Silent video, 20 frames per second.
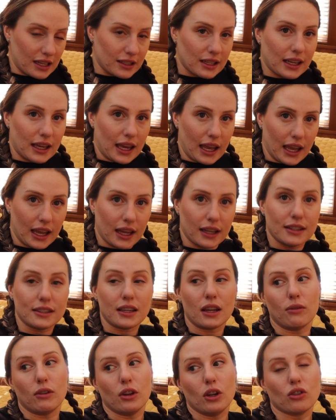I can.
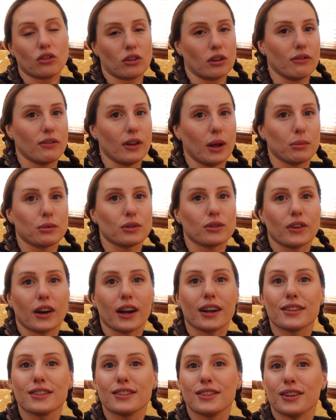David usually films for
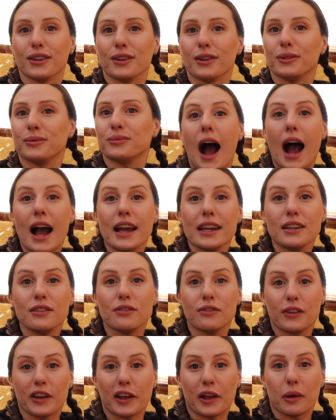us too. I
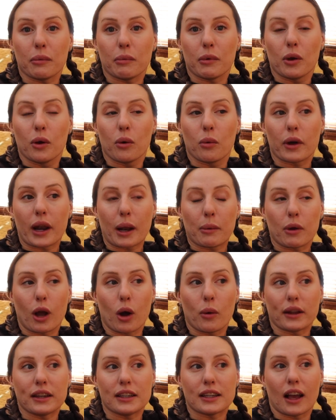can film when I'm
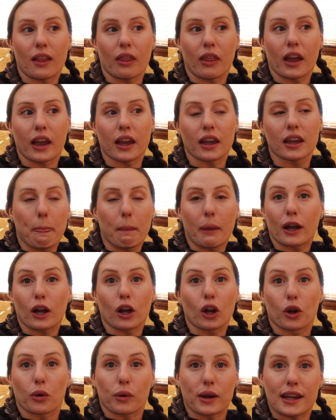going down like
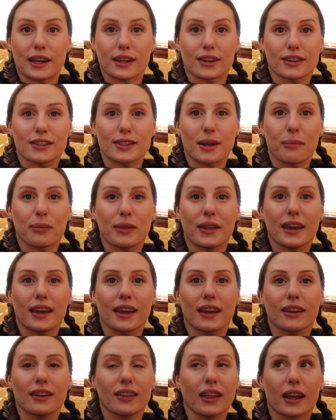a green or
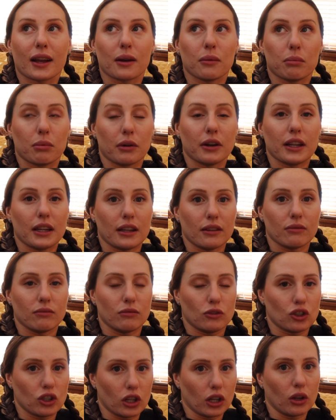something, or like a pretty
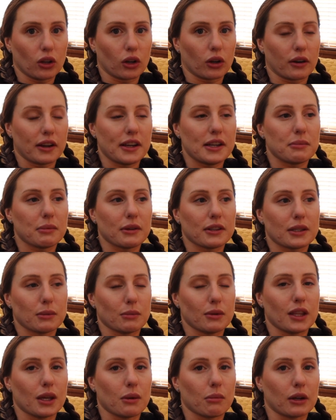chill green, but some
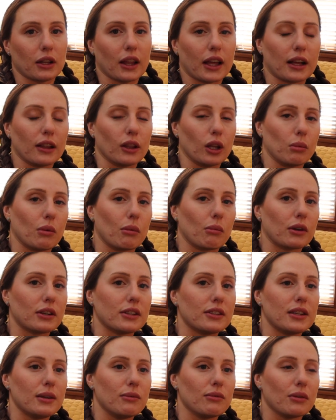of them are like a little bit more
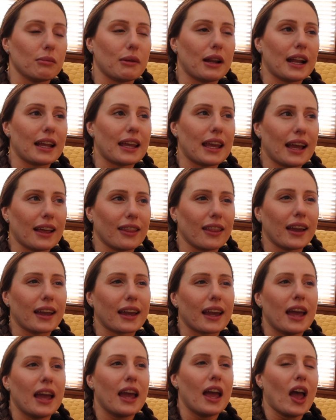steep for me and I can't
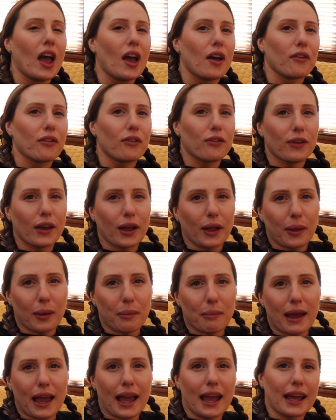like
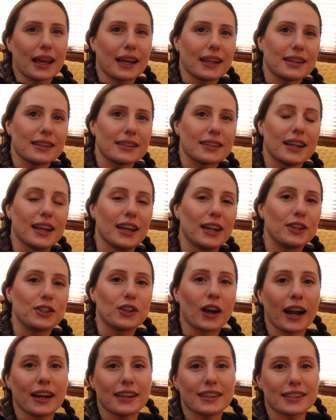film and
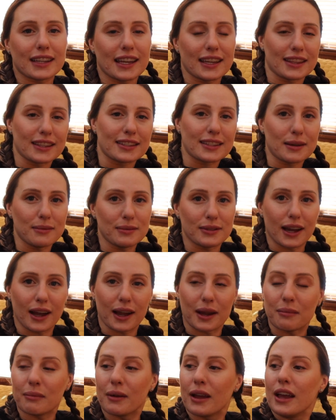try and ski at the same
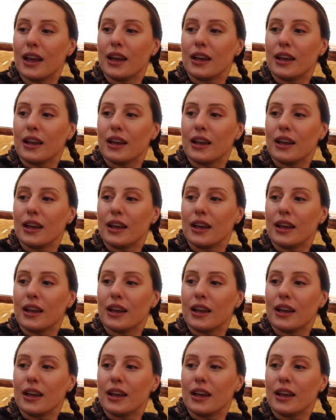time.